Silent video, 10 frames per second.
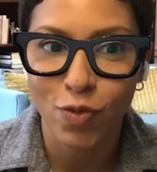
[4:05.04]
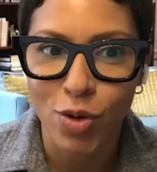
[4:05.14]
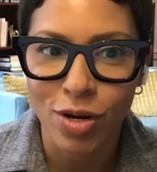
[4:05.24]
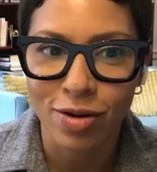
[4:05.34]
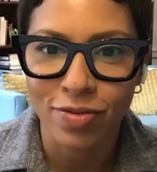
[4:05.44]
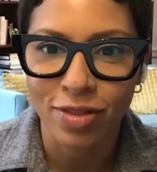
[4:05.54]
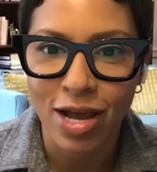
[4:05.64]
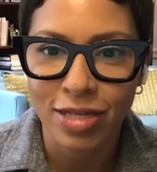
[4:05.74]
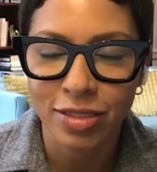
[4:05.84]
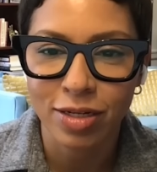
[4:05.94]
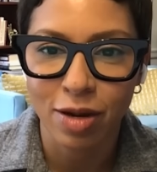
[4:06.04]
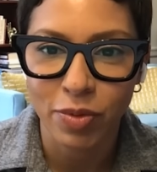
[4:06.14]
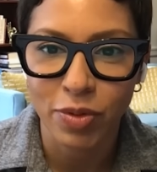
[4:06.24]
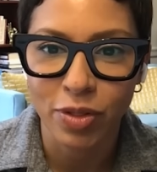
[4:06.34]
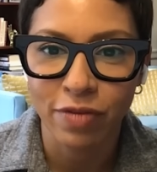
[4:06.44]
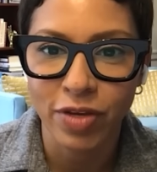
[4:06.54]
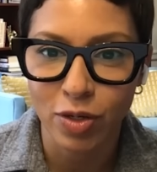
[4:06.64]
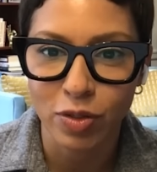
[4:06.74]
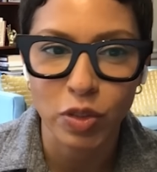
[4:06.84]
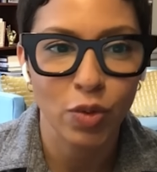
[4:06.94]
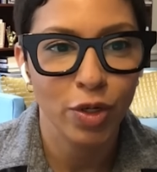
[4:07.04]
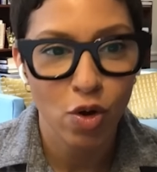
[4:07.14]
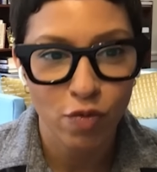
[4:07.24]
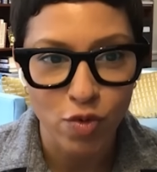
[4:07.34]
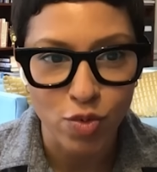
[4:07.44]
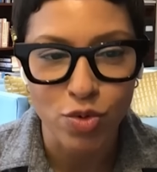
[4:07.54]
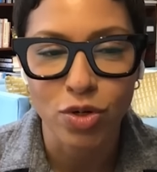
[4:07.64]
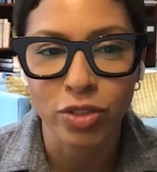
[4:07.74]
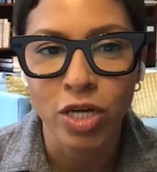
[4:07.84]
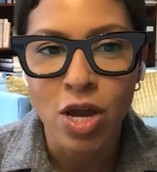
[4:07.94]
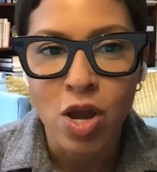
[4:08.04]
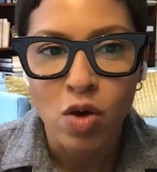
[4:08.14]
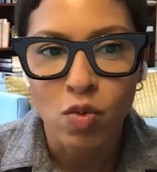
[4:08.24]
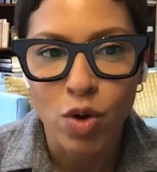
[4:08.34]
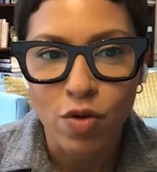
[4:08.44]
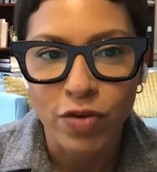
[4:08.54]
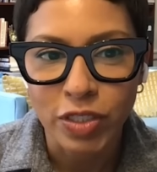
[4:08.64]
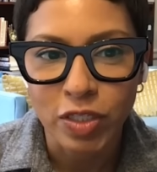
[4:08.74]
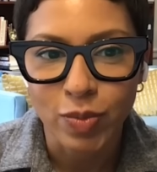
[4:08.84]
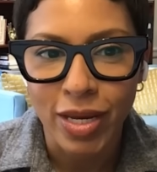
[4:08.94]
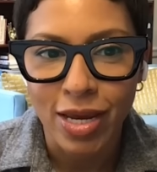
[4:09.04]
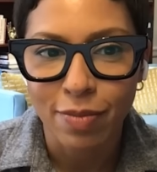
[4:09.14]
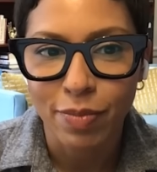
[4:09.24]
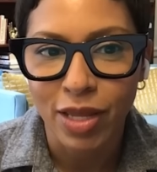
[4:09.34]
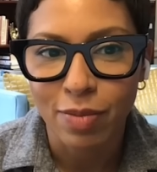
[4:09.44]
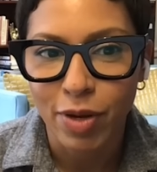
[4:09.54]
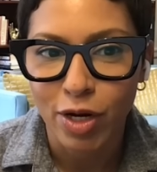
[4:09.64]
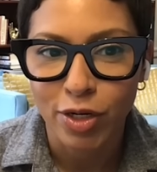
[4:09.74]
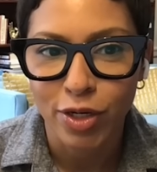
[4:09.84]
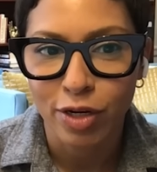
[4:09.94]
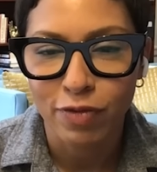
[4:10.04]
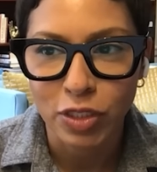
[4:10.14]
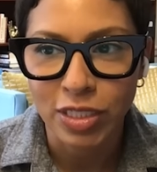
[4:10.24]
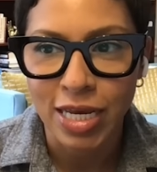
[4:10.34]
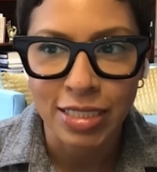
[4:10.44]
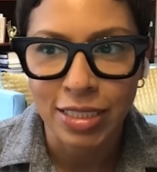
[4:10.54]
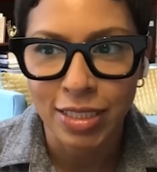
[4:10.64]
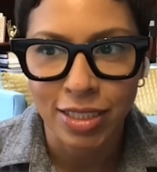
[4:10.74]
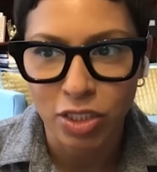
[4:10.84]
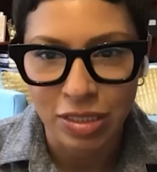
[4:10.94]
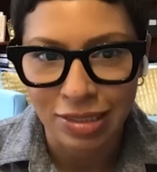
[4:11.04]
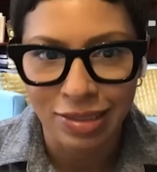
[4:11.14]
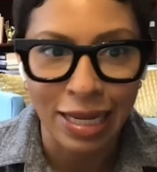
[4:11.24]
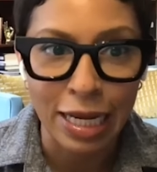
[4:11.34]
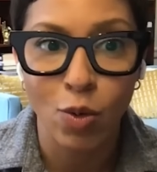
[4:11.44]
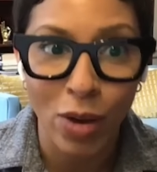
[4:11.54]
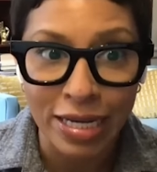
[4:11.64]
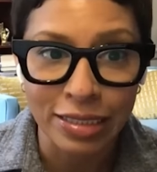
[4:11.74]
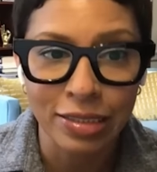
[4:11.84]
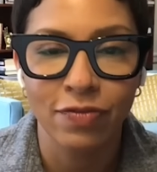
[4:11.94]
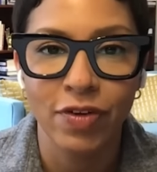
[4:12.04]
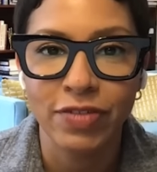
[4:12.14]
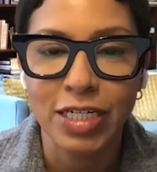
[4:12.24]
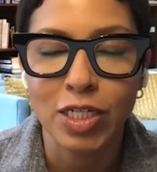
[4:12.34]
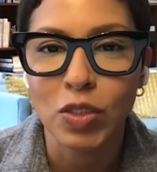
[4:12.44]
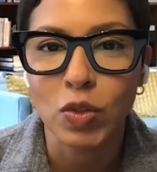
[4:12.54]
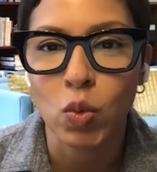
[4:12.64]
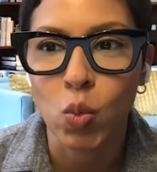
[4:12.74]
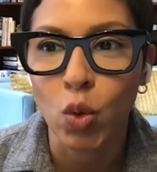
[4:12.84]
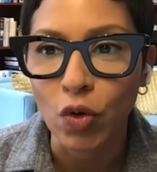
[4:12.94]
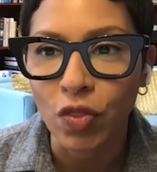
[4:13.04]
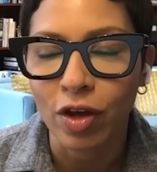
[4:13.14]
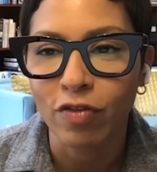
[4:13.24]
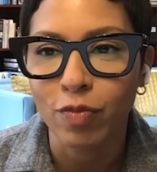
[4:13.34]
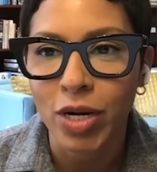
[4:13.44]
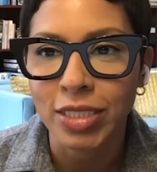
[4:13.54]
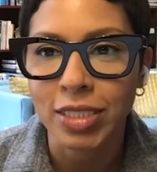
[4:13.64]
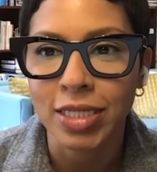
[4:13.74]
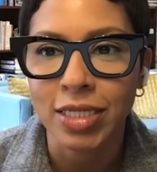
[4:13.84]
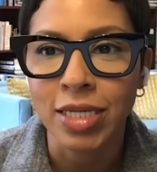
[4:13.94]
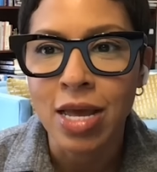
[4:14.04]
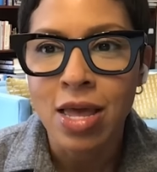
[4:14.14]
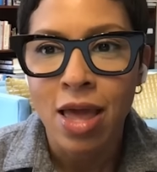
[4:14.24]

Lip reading: for the last couple of years. So it overruled Roe versus Wade and Planned Parenthood versus Casey, like just laying waste to 50 years worth of precedent.